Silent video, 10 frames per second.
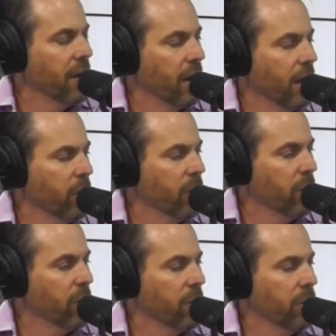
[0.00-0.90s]
I
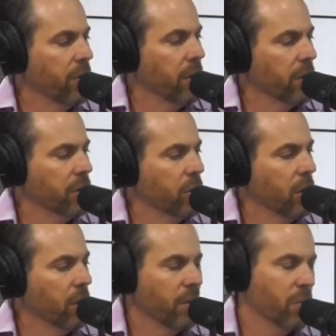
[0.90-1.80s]
remember that not too
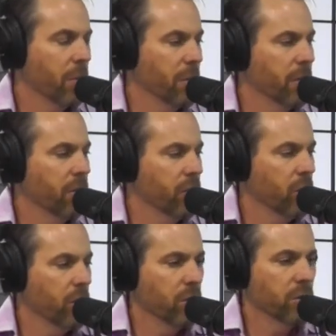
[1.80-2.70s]
long, it's probably been a few years